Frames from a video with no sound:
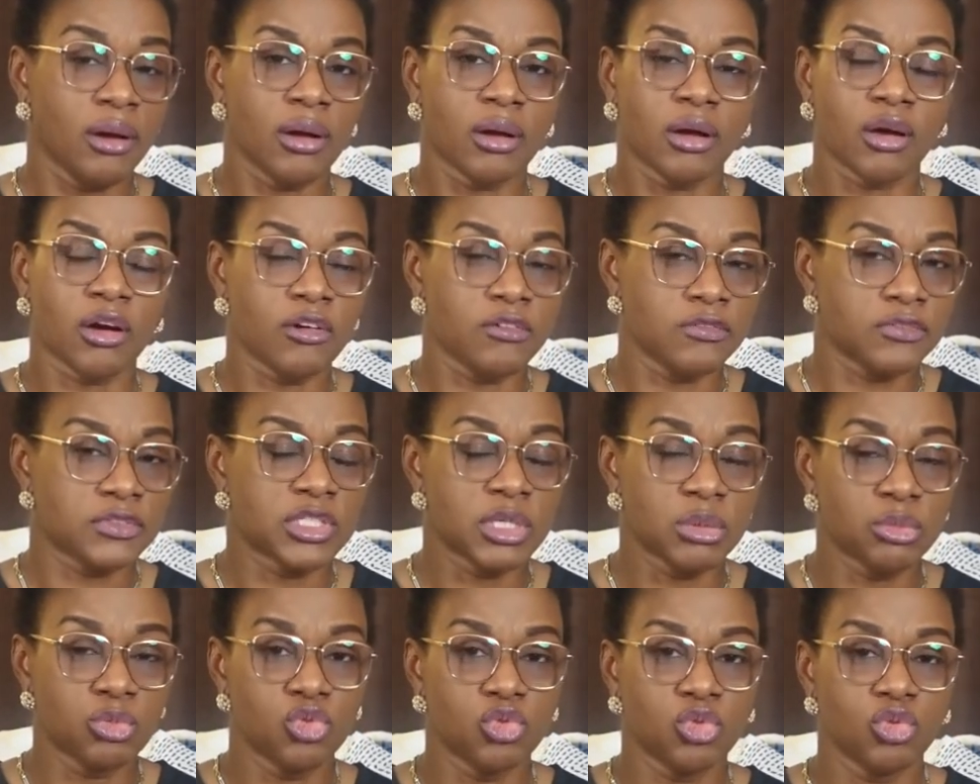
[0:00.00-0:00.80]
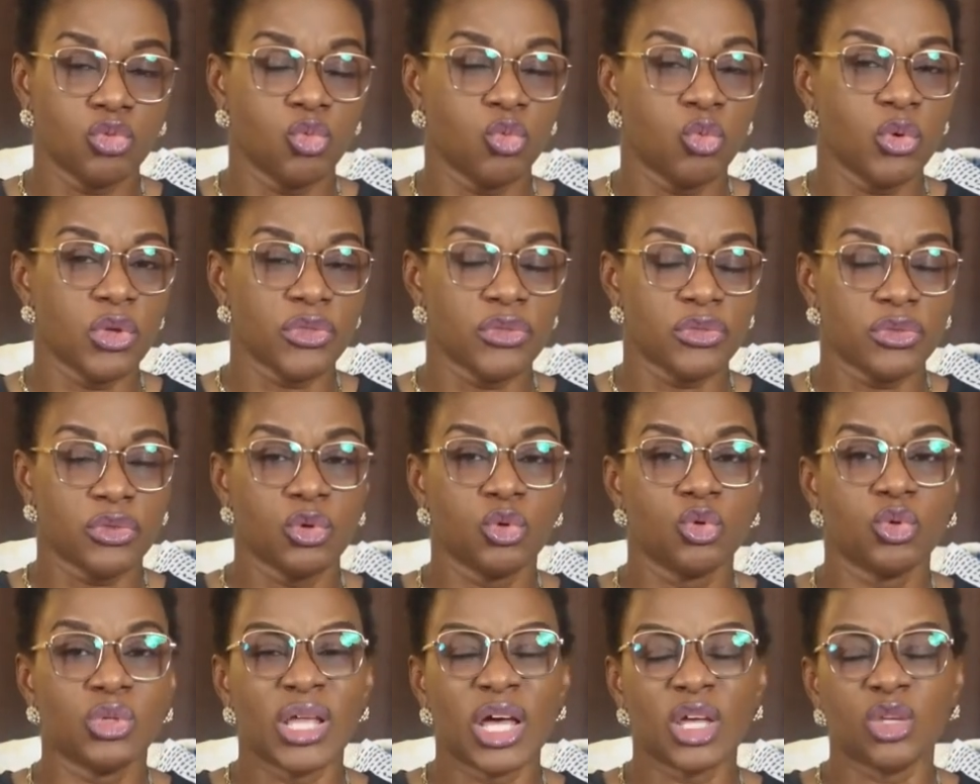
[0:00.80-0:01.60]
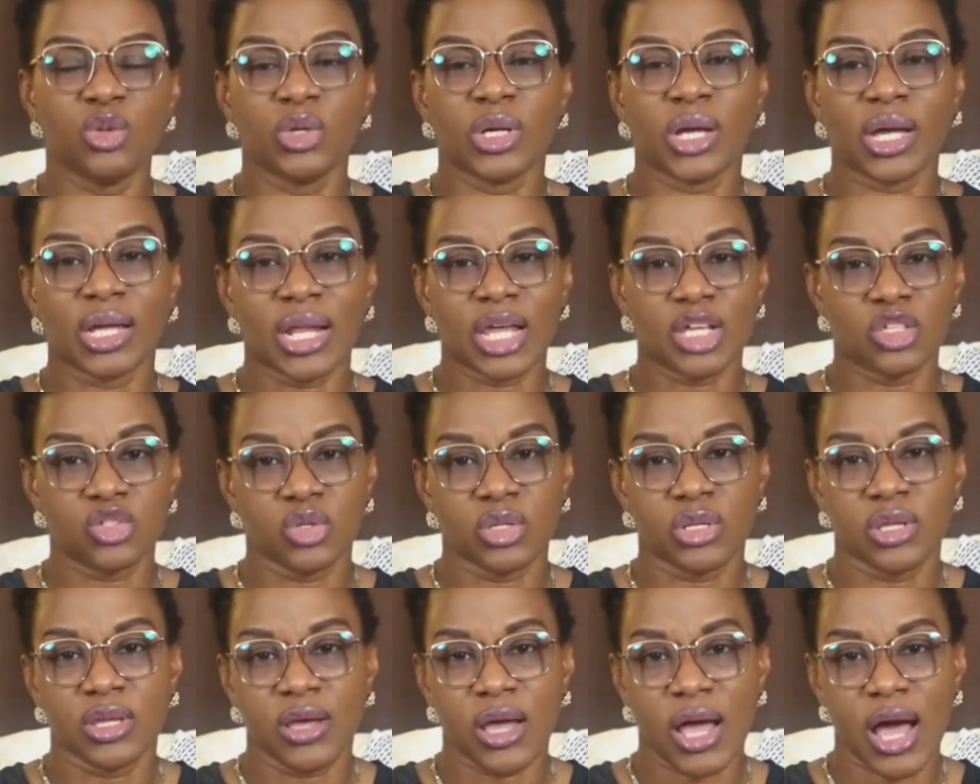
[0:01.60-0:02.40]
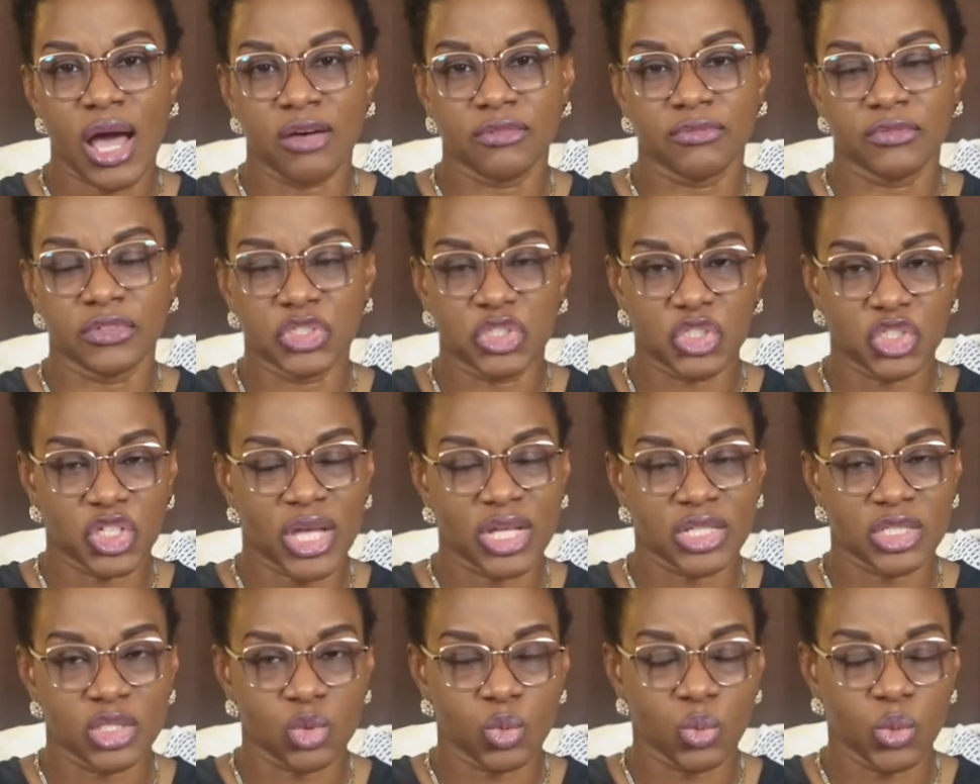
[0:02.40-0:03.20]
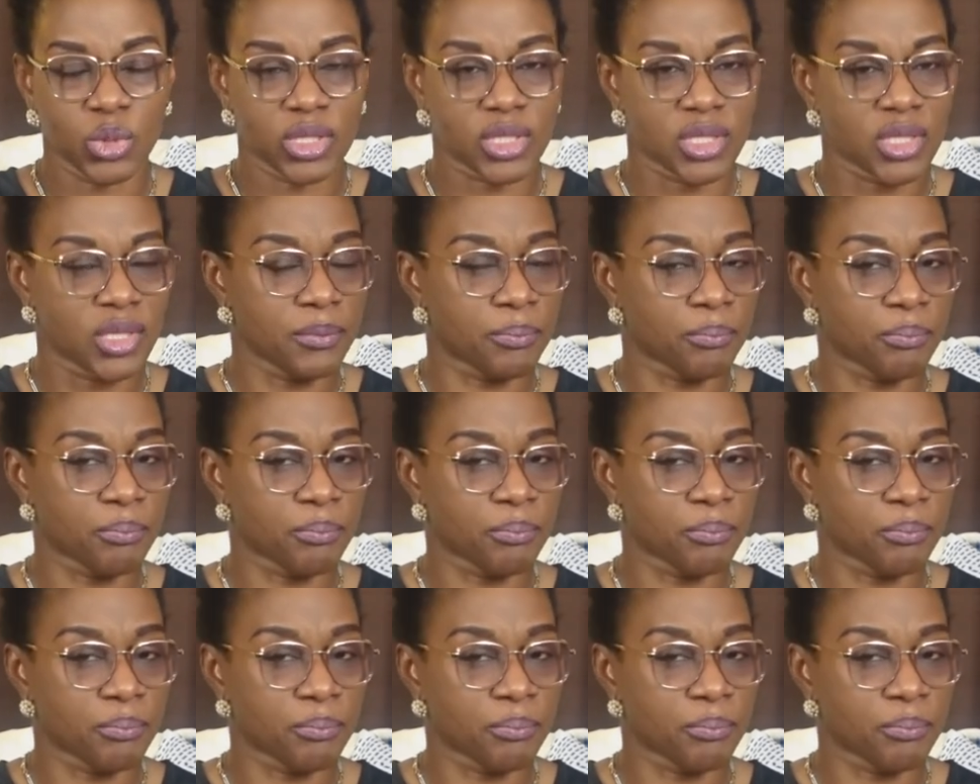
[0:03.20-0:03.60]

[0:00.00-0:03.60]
comfortable with you, that you can actually have a chat with.